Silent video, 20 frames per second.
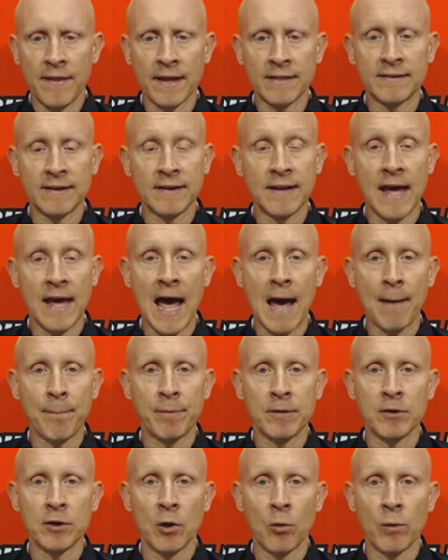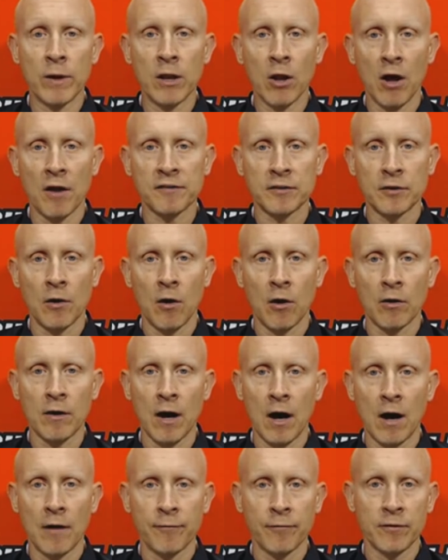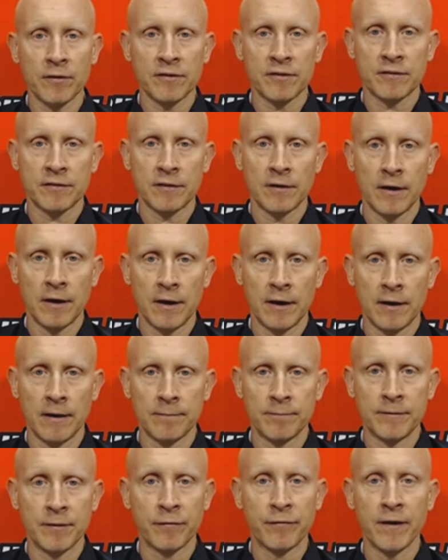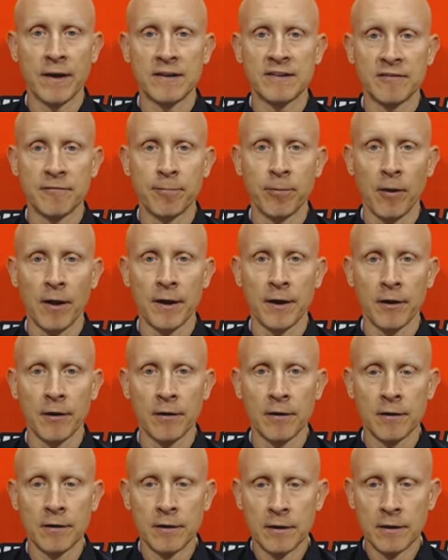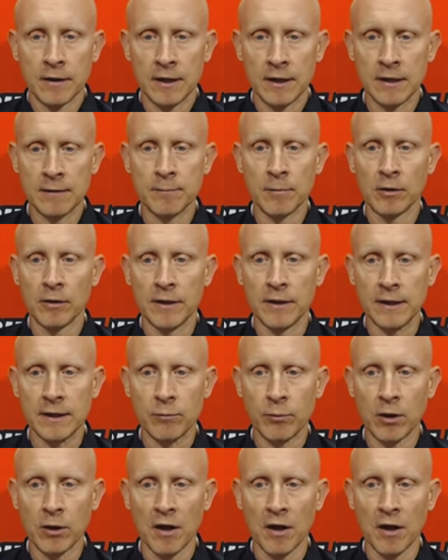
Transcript: And that didn't happen. You know, we lost an all-conference defensive player in Malik.